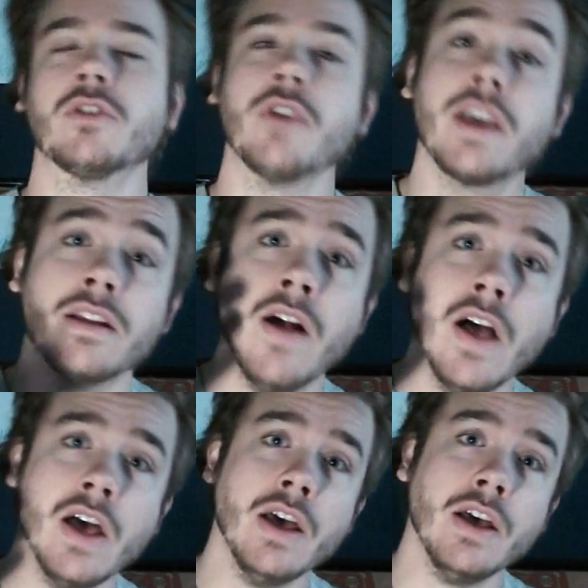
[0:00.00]
So they can
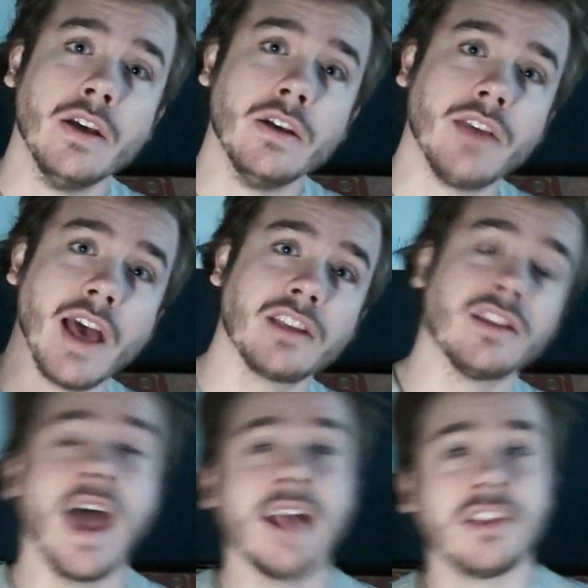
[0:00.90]
test
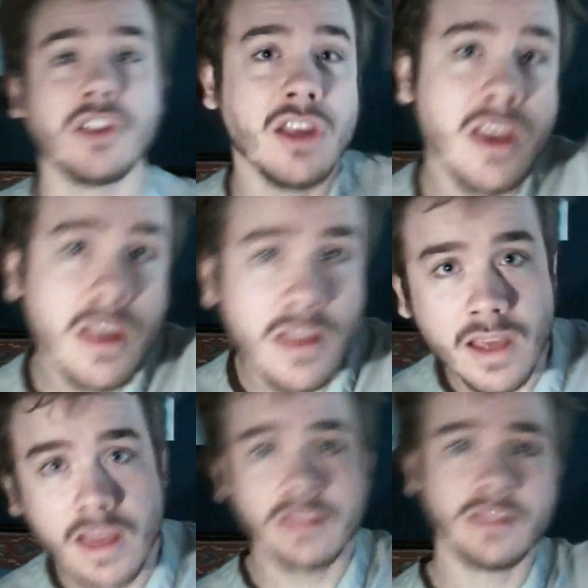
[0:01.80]
that, see
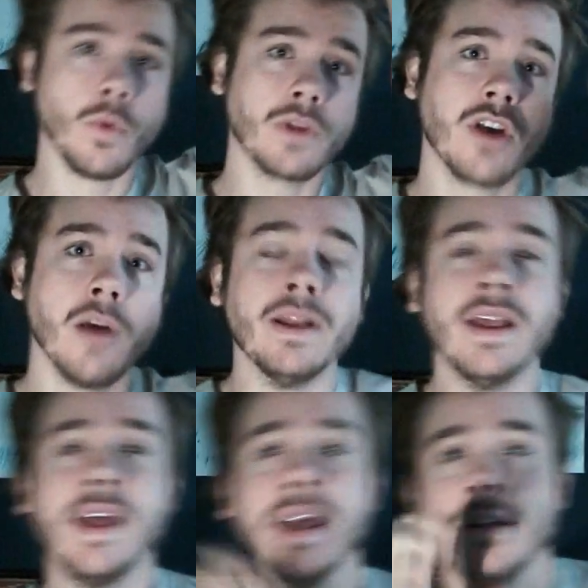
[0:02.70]
the what's coming
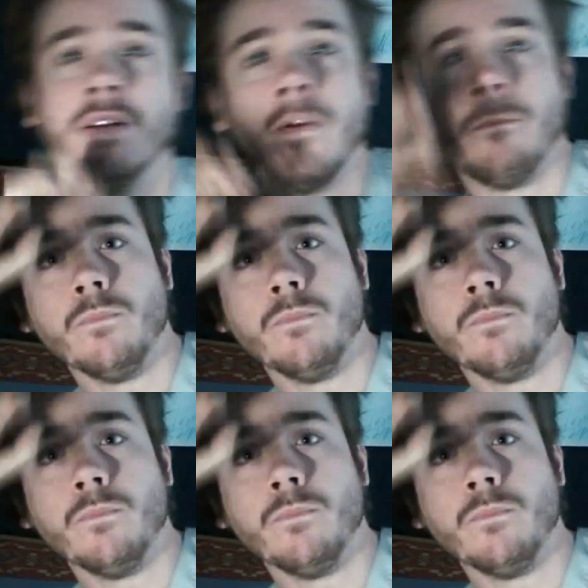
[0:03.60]
in,